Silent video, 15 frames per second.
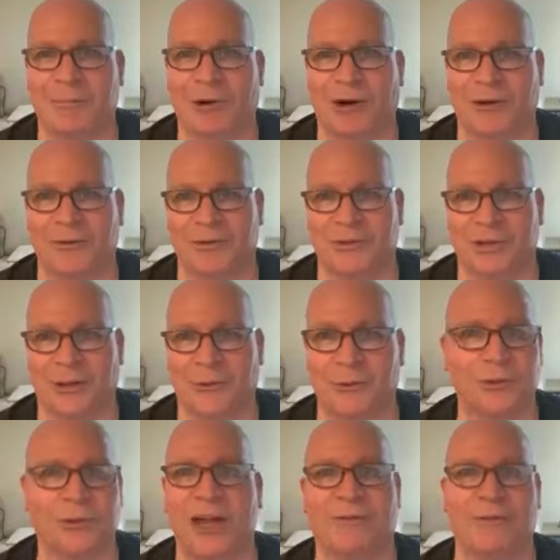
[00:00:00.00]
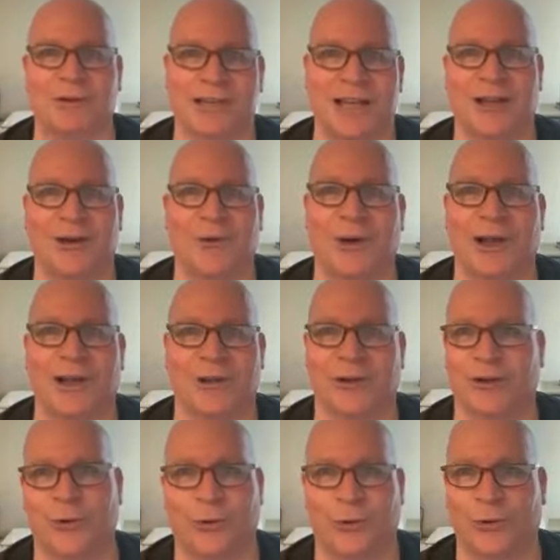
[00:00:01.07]
him on it's like we'll never take away
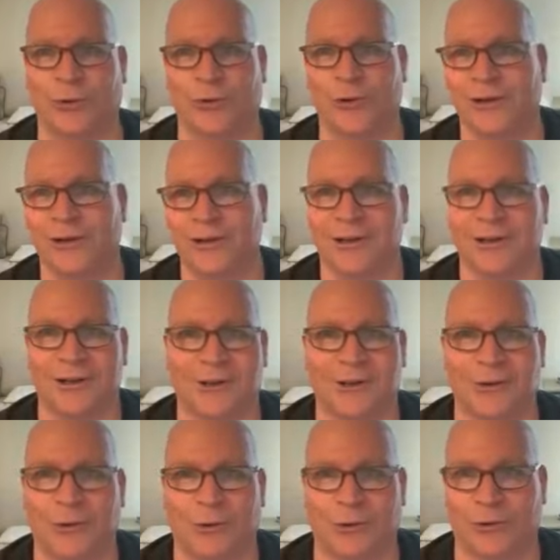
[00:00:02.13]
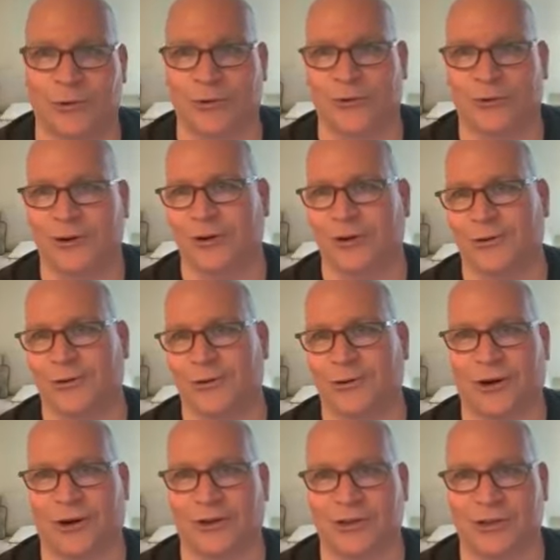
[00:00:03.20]
your quarter quarter, you know,
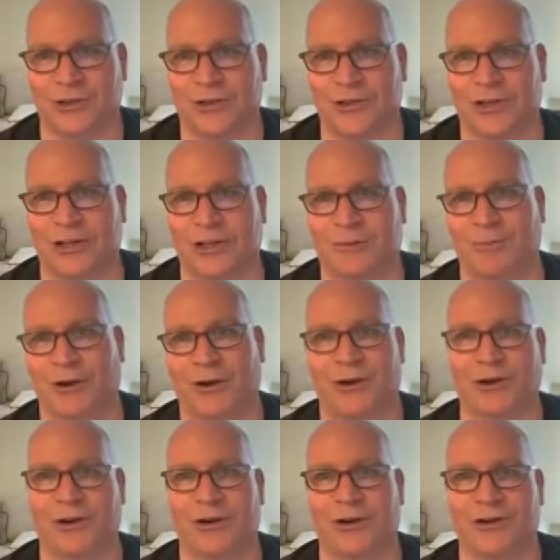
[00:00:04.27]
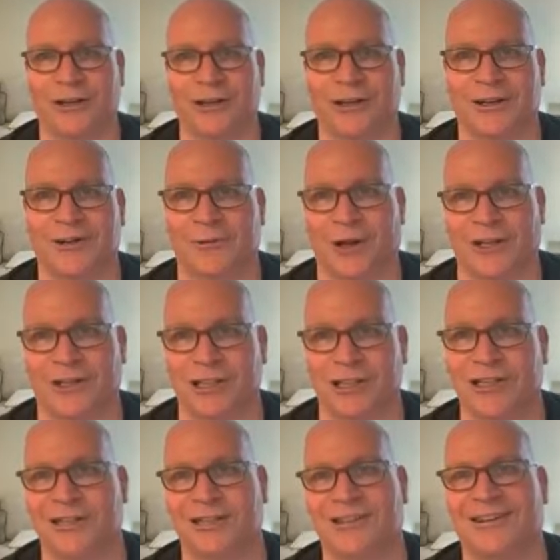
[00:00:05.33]
carcinogenic burger,
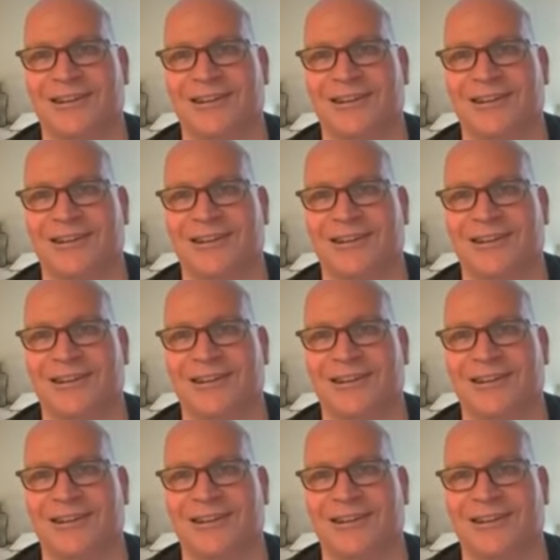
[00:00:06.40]
Reggie.